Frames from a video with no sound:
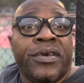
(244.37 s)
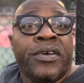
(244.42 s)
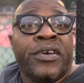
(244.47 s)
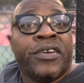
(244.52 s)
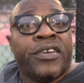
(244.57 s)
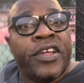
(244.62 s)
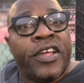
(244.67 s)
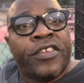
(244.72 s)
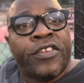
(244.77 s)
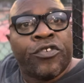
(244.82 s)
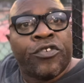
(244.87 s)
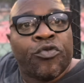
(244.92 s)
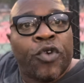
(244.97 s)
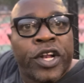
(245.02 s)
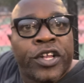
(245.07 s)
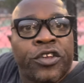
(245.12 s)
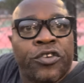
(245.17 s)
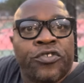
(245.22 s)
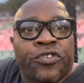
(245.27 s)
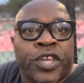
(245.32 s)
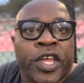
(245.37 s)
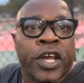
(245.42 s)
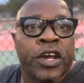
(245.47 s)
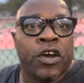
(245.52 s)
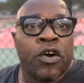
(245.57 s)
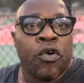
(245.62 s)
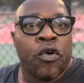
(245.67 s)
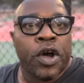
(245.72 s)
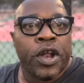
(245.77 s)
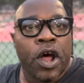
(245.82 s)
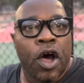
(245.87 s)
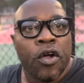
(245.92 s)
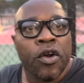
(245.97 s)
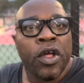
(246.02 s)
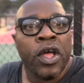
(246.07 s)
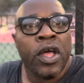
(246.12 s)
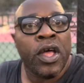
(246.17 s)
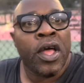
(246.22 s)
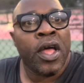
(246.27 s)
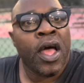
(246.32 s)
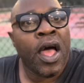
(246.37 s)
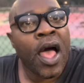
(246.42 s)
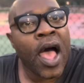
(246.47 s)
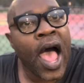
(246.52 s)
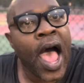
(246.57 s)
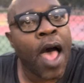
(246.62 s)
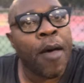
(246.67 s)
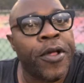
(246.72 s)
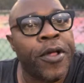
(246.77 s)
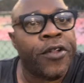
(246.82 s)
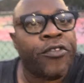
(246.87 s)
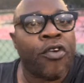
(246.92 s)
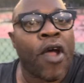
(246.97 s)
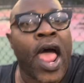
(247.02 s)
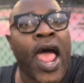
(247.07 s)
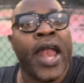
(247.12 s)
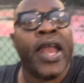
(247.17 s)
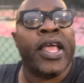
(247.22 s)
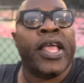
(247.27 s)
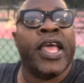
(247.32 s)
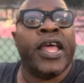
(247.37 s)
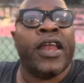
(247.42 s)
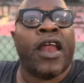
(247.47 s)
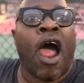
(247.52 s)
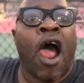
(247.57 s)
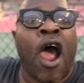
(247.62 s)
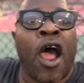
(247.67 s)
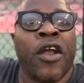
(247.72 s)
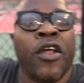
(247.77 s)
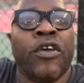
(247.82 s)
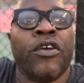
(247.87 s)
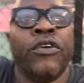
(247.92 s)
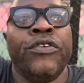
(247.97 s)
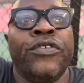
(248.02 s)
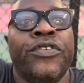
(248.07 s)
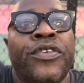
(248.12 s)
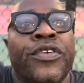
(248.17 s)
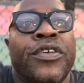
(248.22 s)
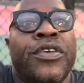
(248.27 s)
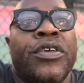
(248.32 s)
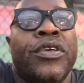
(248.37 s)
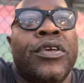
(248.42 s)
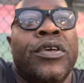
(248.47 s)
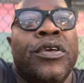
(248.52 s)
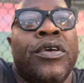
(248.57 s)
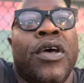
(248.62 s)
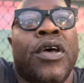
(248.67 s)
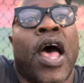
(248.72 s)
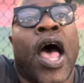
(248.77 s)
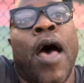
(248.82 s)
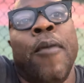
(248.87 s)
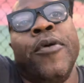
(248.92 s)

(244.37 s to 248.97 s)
This is what you see going on. I've been trying to get articles. I've